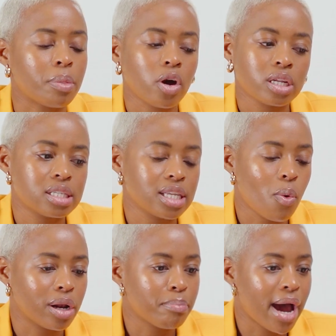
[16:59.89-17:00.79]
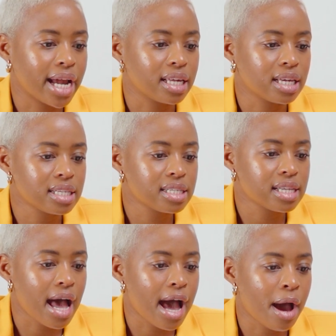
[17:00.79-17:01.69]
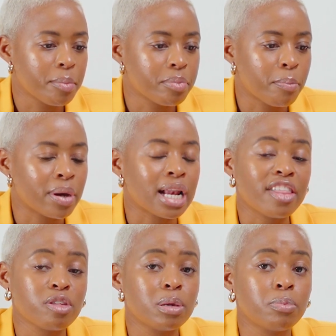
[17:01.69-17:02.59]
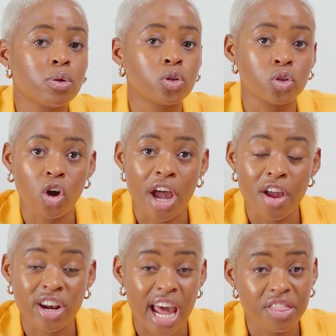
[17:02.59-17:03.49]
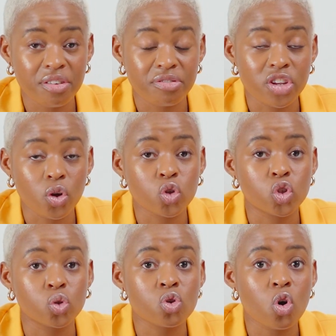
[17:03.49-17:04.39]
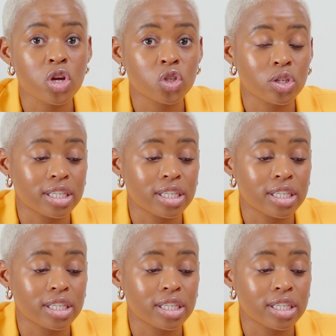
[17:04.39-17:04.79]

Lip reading: I'm not going to say what mine is, but other people on other videos do go into